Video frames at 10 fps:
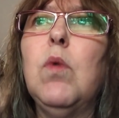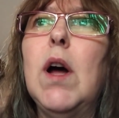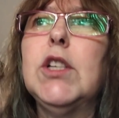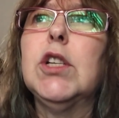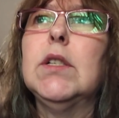
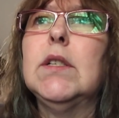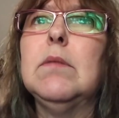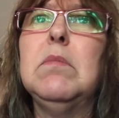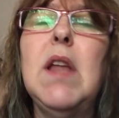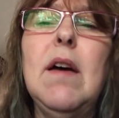watching
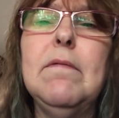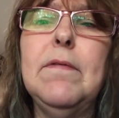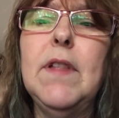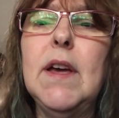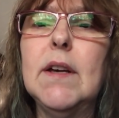some
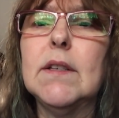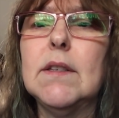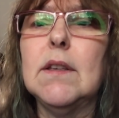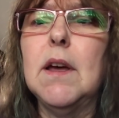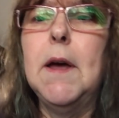
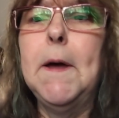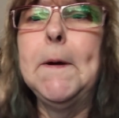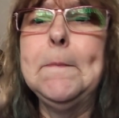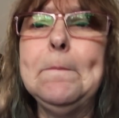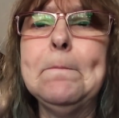Netflix.
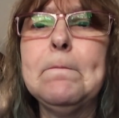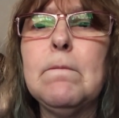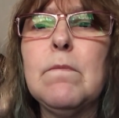Um,